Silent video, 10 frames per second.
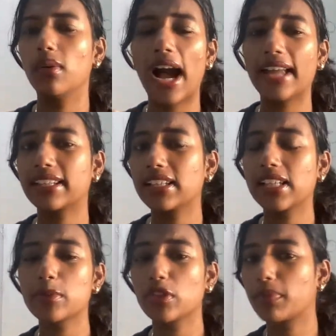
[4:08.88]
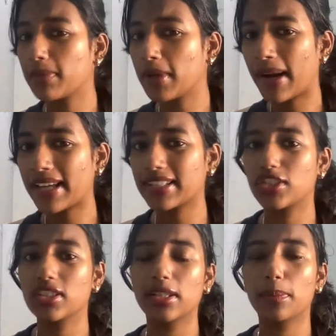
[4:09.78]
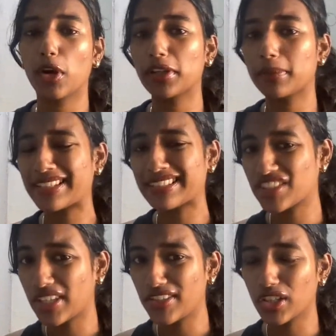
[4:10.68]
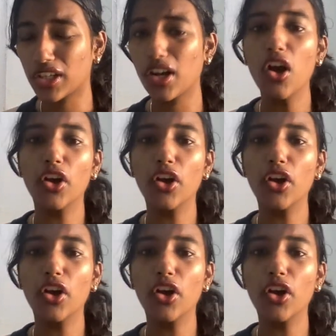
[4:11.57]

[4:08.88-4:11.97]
either in terms of premiumization, the product mix is changing.